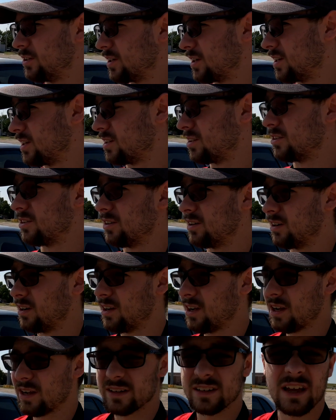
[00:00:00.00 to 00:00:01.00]
You get your
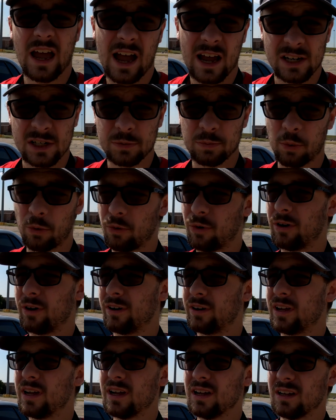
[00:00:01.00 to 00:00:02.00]

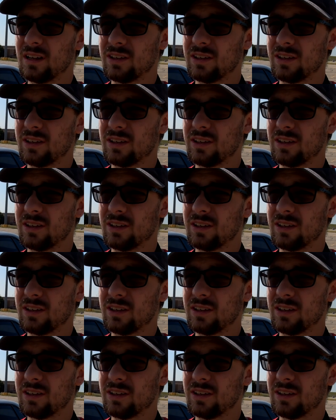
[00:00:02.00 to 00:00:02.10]
dashboard,